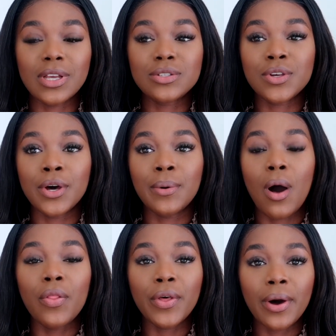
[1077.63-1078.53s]
So
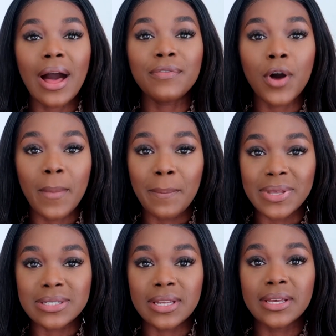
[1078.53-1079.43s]
although I've got my
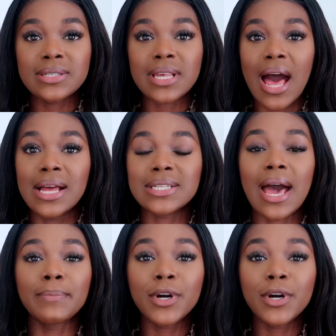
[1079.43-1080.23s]
business and I'm